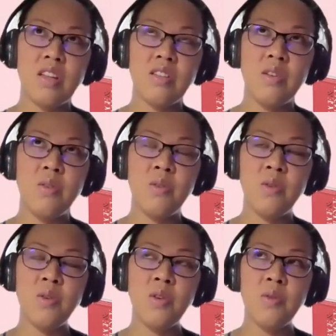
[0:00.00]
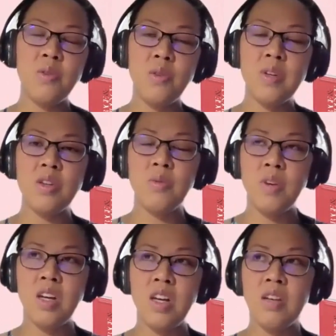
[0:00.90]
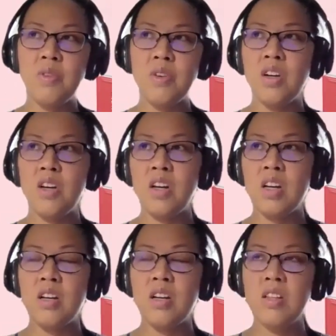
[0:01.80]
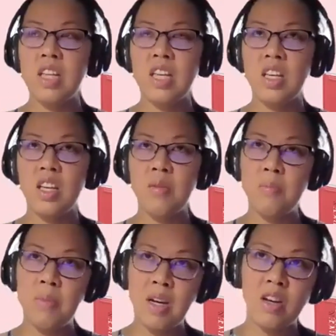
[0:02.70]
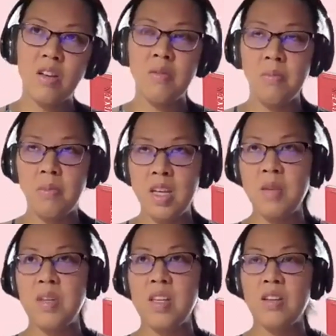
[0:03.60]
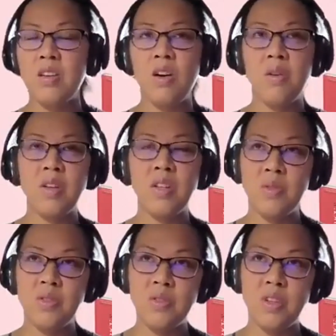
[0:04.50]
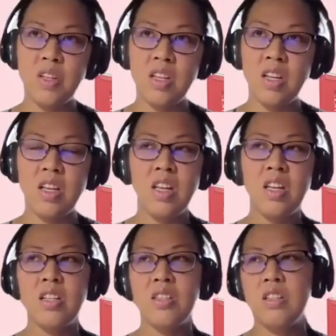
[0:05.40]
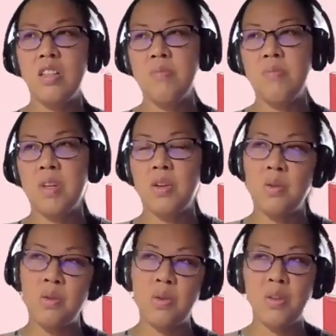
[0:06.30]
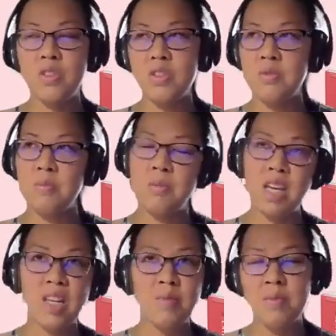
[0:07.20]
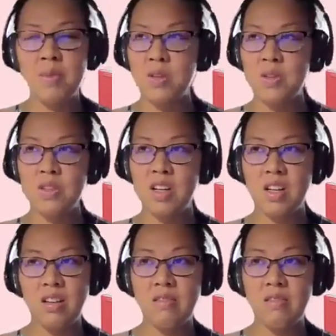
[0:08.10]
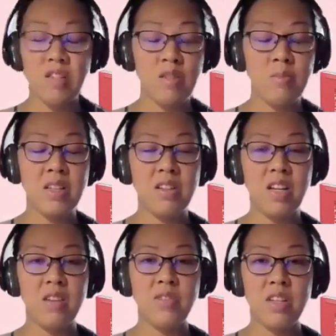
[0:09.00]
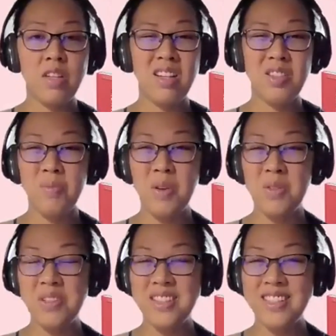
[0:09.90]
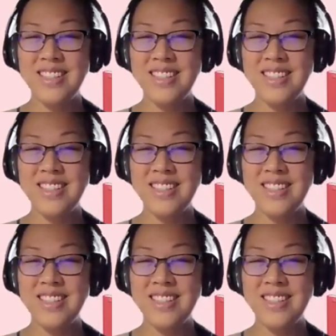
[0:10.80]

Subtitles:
you and your wife are thinking about maybe going to Australia because maybe it's a better lifestyle, I suppose.